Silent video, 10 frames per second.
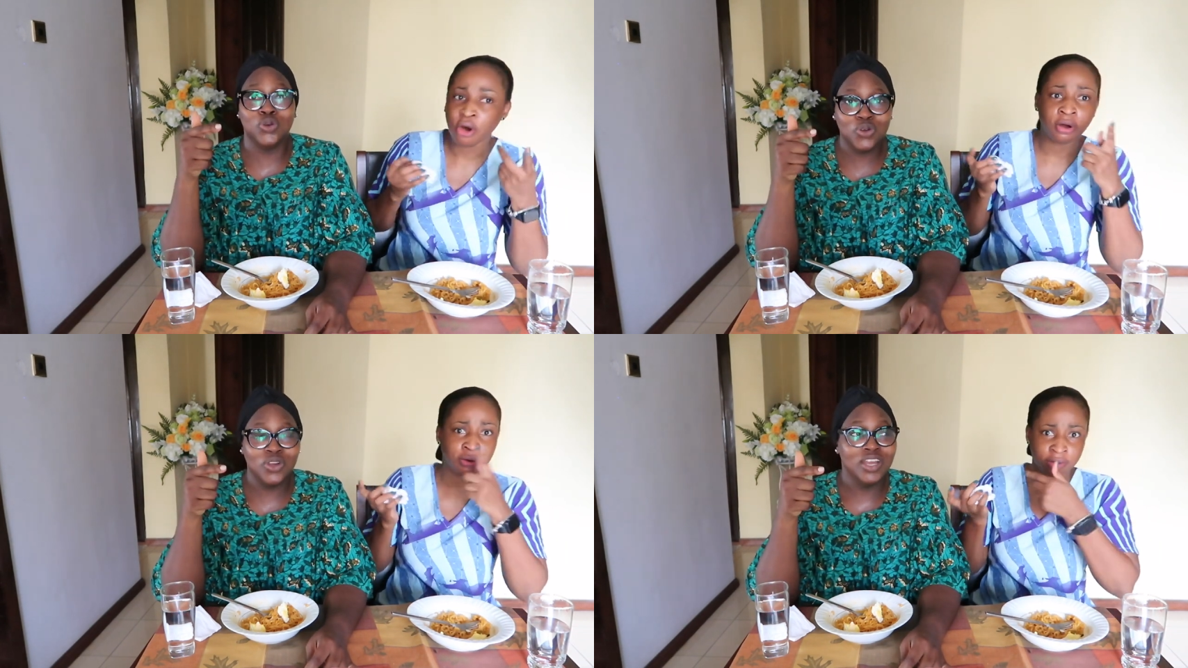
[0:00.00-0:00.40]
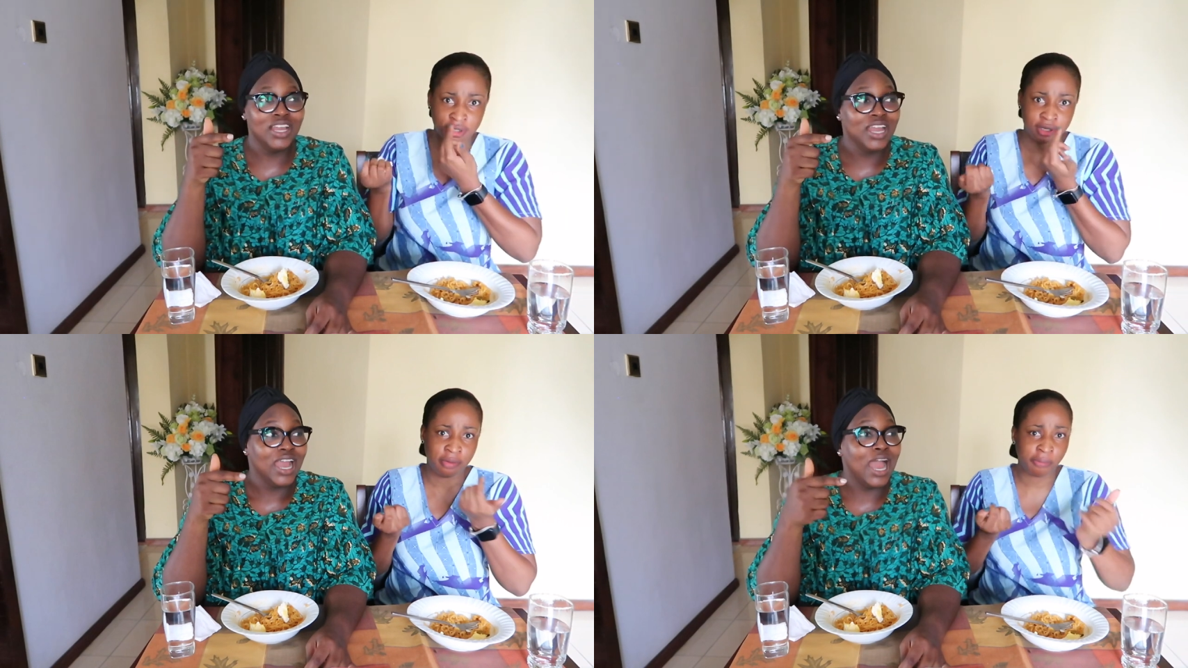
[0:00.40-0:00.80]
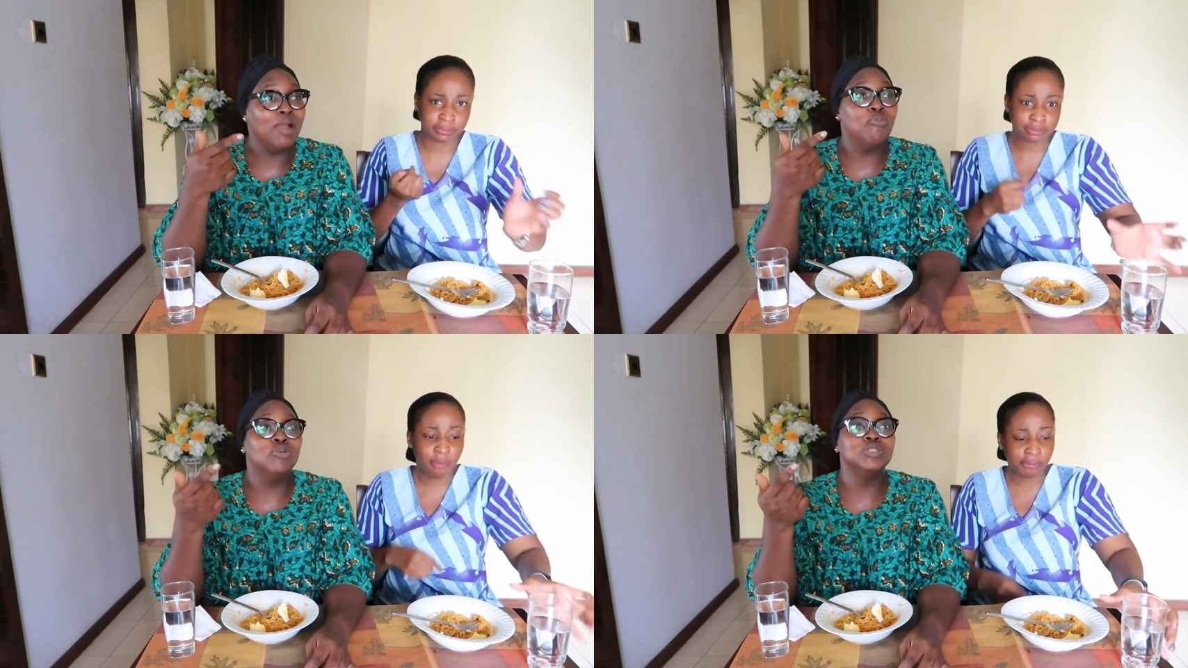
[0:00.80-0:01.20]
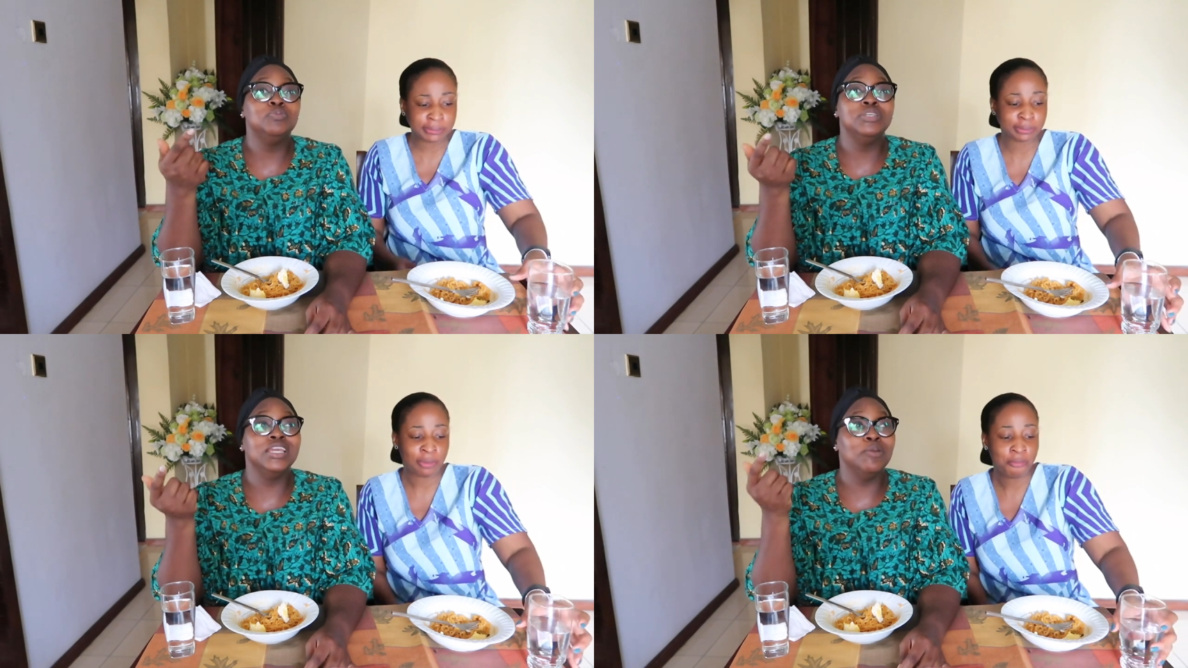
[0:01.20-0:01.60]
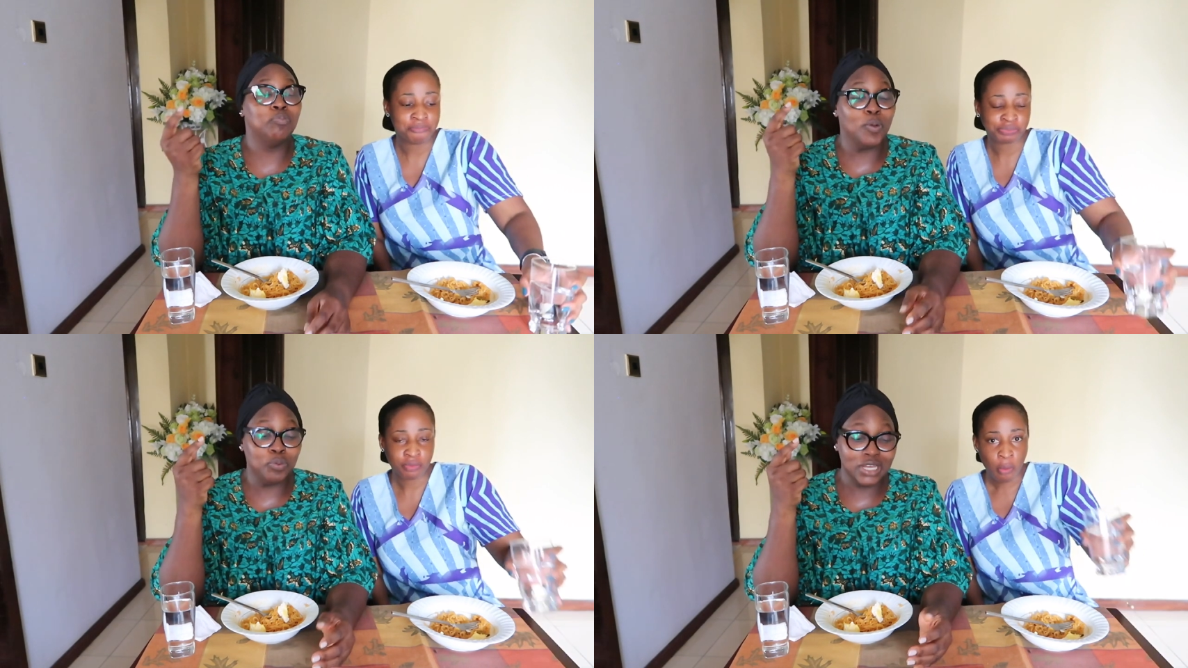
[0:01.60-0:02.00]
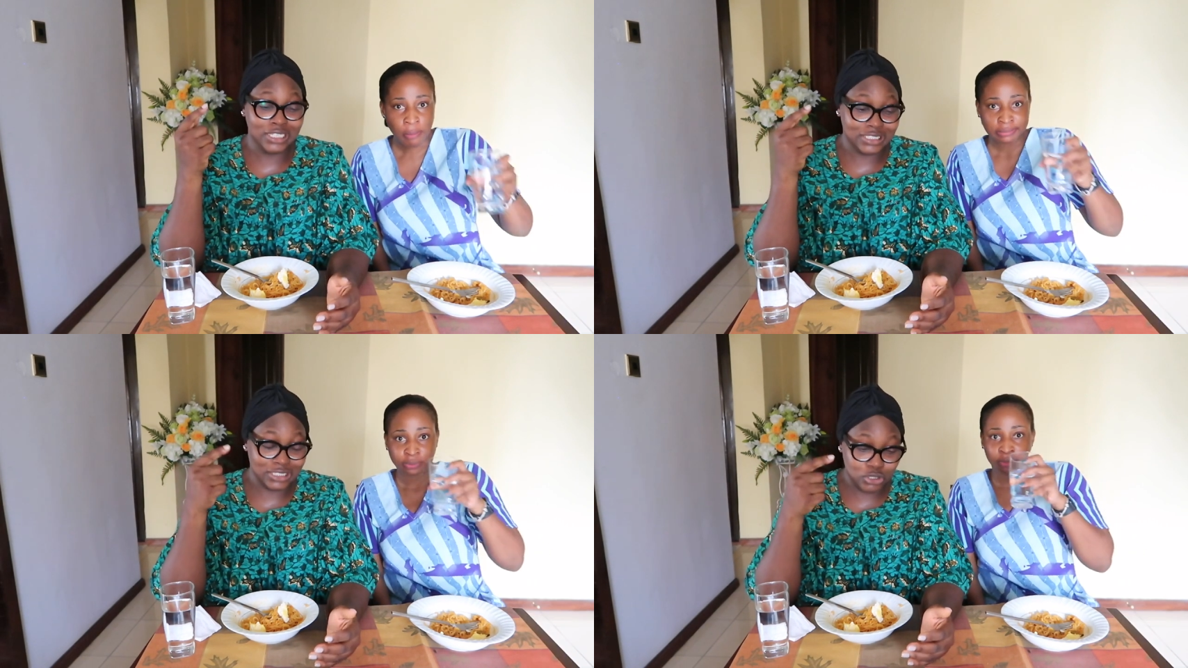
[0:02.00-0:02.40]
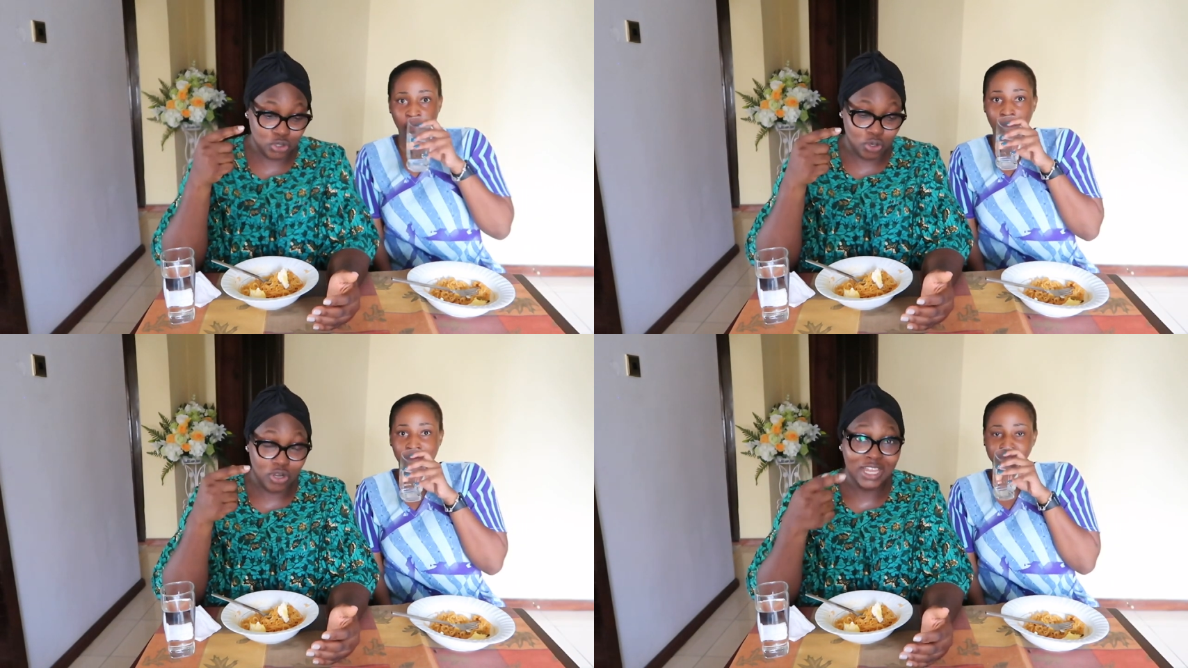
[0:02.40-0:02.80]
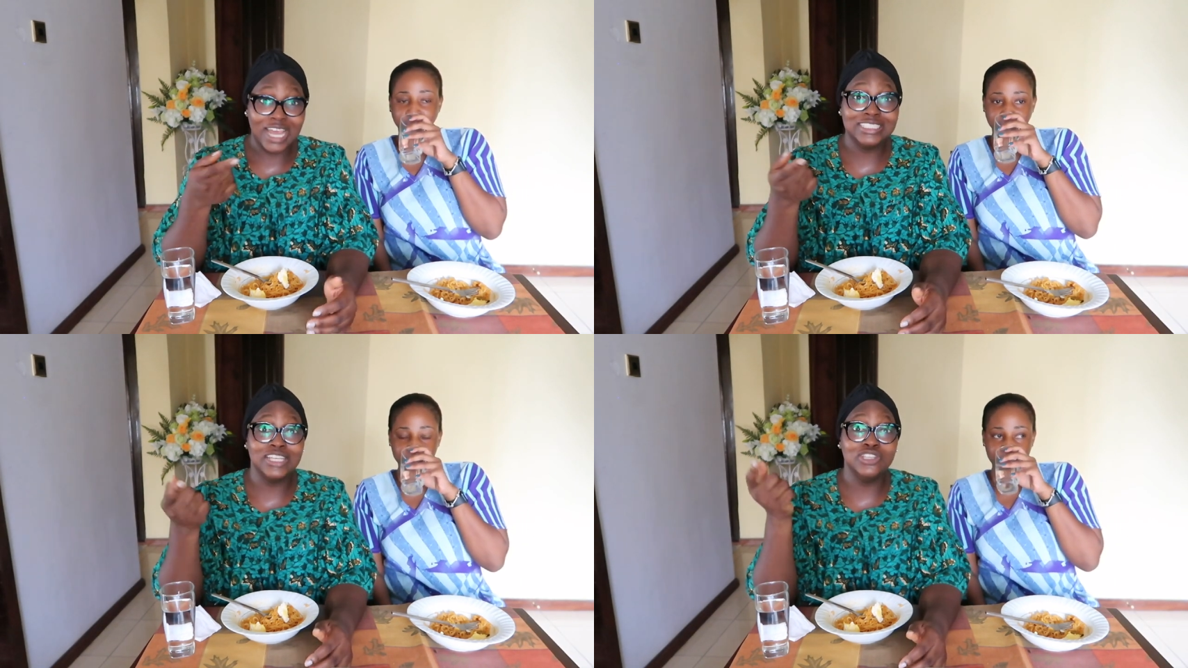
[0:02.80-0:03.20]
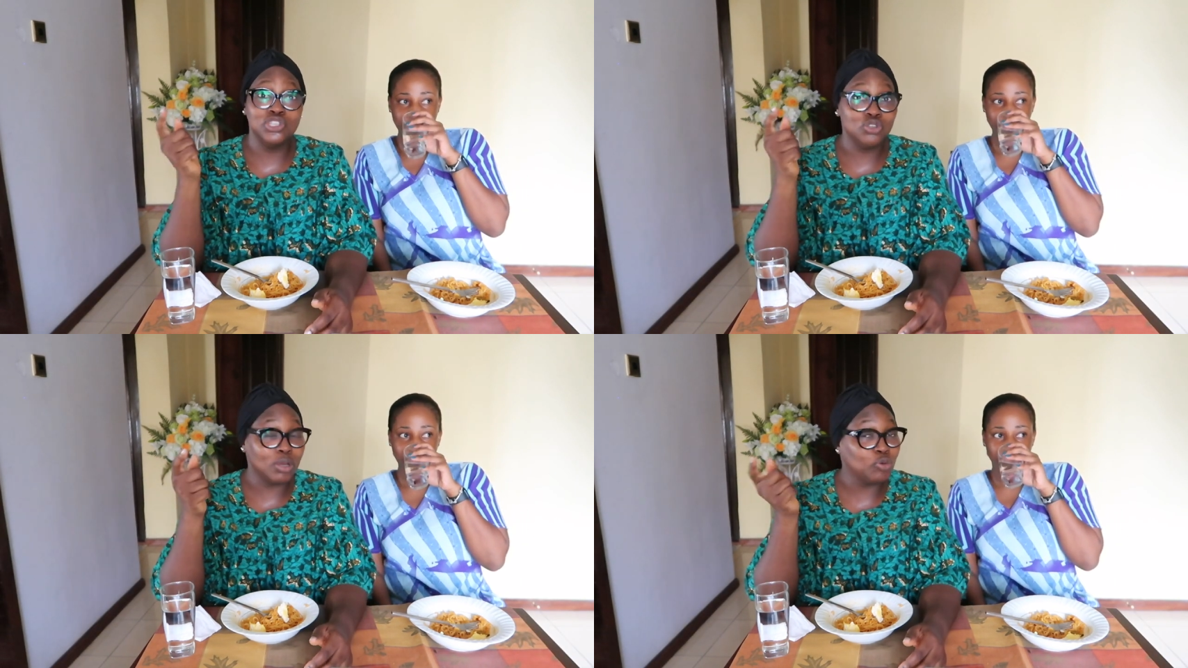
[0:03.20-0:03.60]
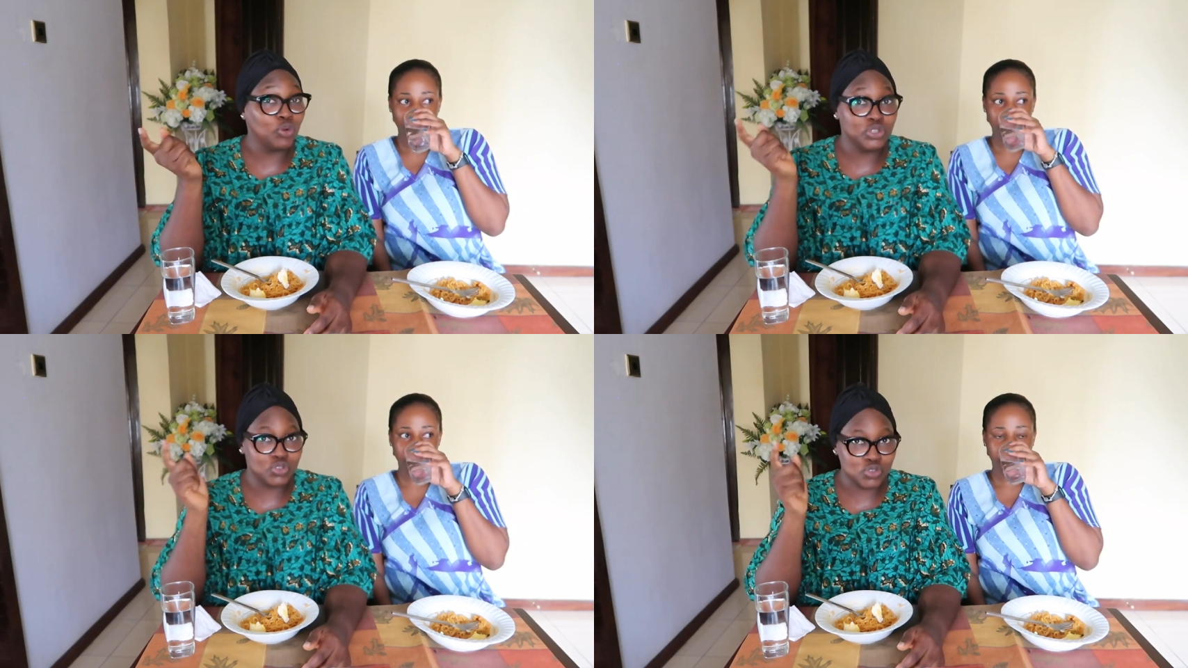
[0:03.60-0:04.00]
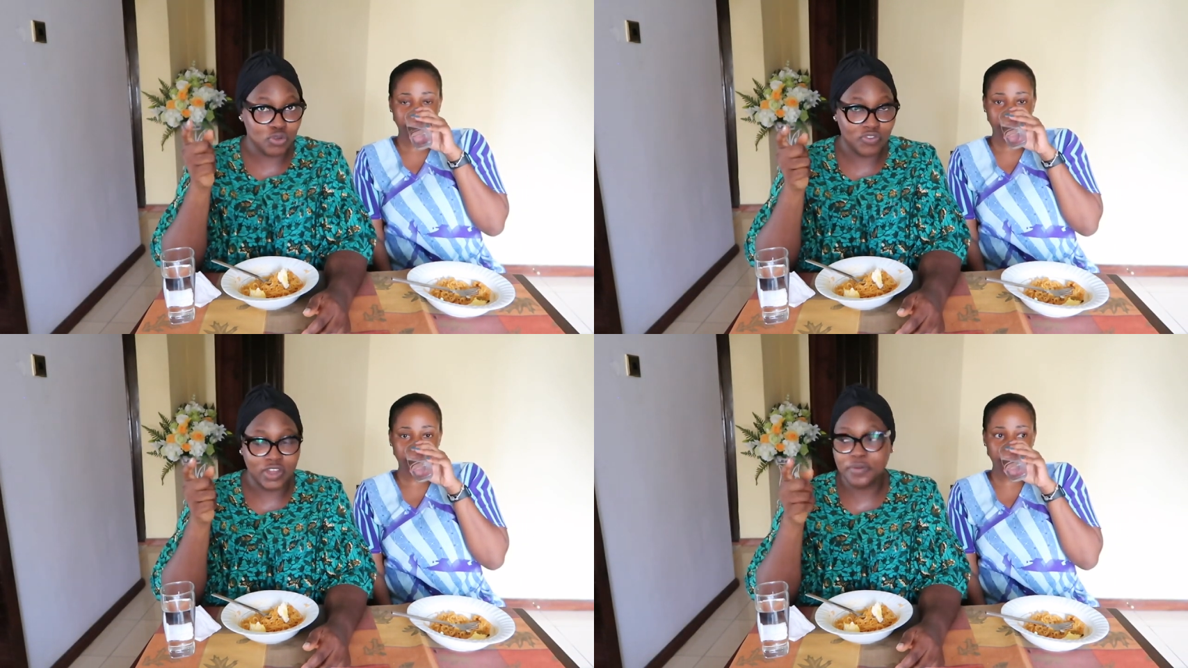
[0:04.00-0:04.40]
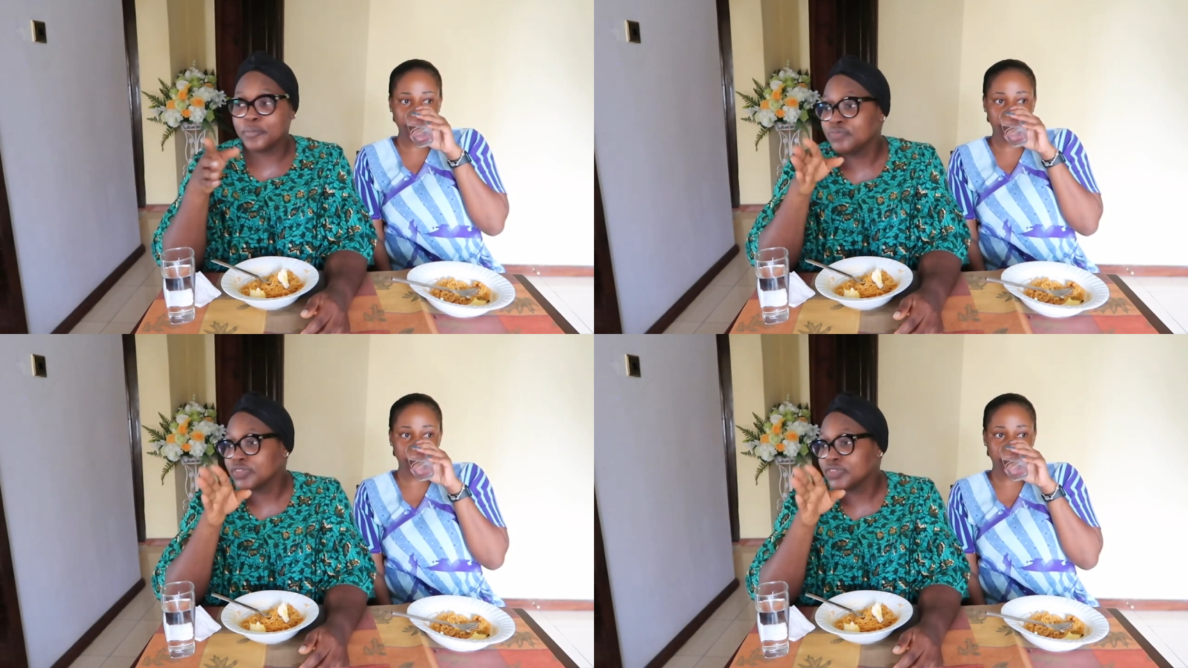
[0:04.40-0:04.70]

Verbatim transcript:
Speaker 1: Oh, okay. I must be a popular senior. As a junior, I'm not going to suffer.